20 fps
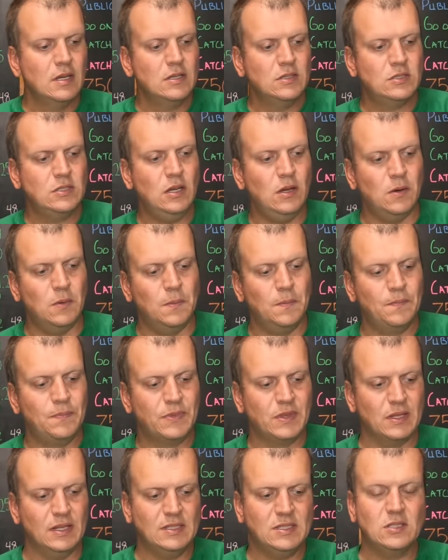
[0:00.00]
So
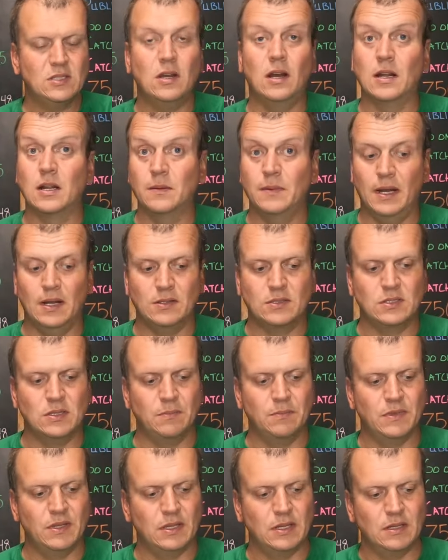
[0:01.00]
let's talk about
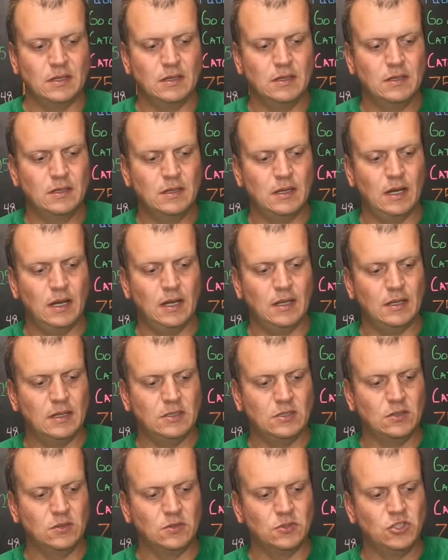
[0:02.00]
something, uh, a
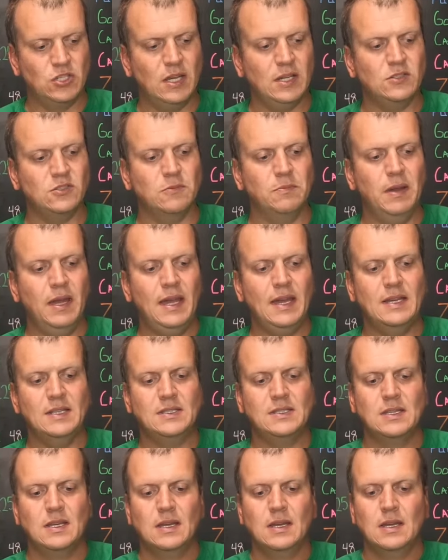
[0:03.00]
little change of
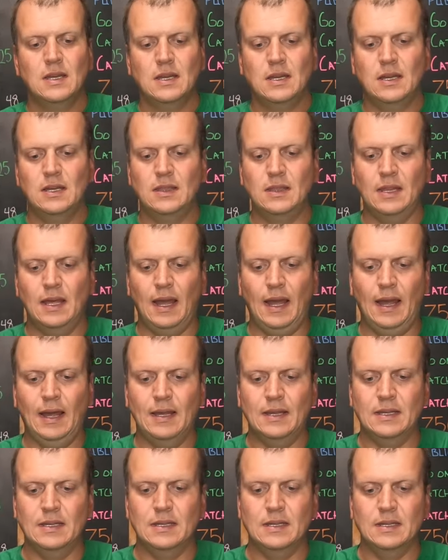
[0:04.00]
pace, and
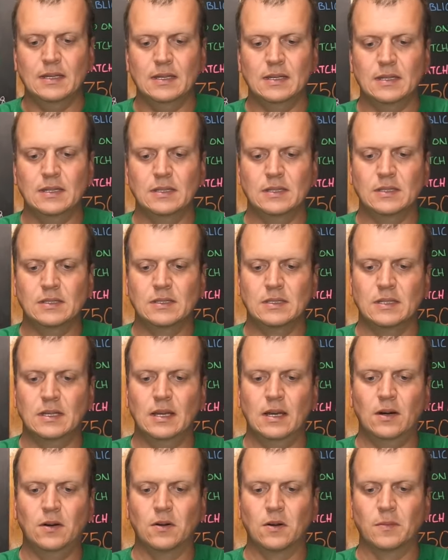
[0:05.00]
that is the
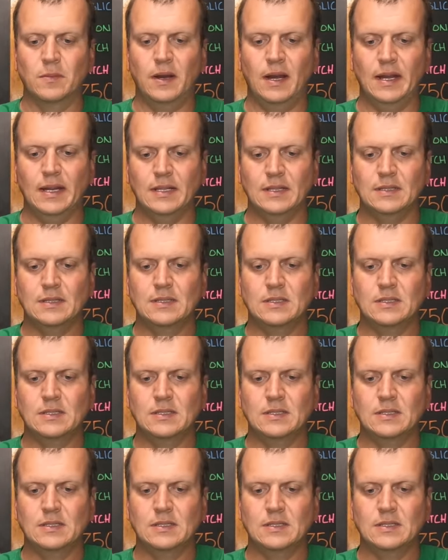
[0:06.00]
Hellgrammite.